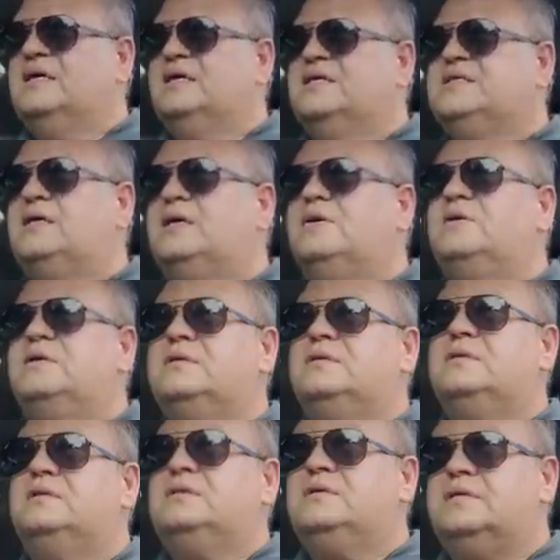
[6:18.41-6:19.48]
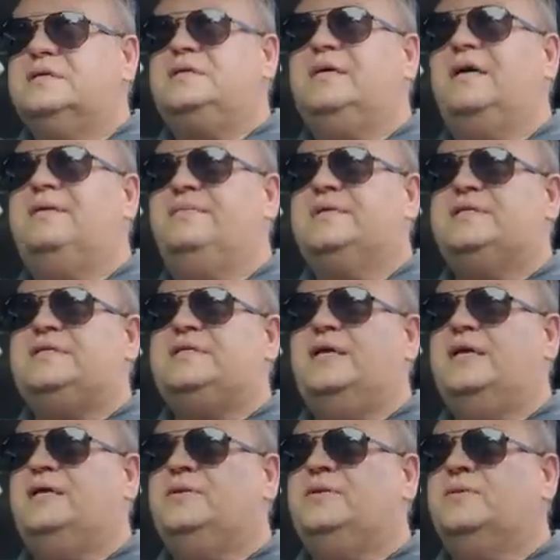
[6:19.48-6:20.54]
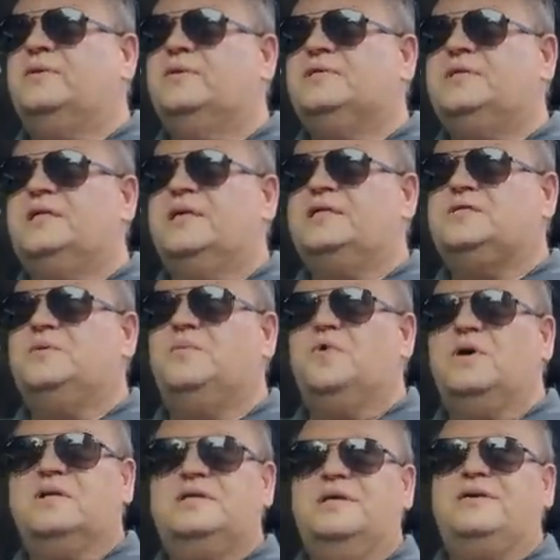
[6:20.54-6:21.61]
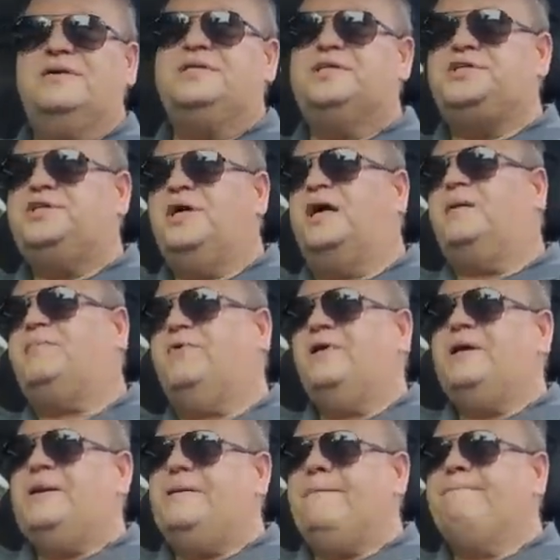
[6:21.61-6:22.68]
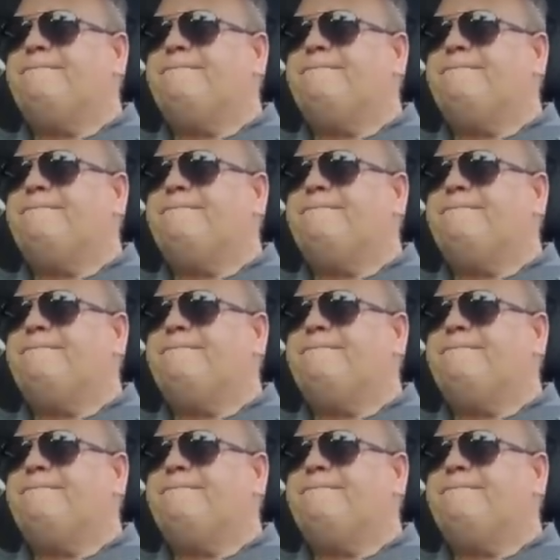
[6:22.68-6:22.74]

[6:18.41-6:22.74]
So, good time to stay indoors and get some work done on the shop, right?